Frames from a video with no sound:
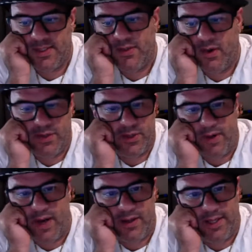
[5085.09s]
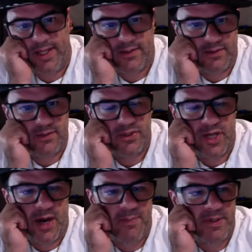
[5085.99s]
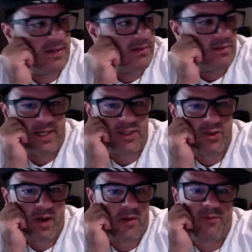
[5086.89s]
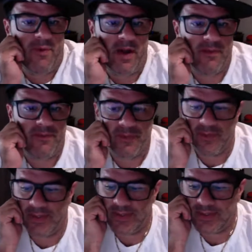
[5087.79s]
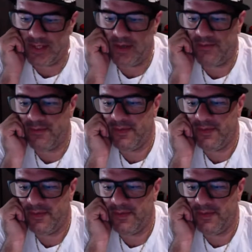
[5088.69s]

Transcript: on the ground, like chirping and like trying to find food and stuff.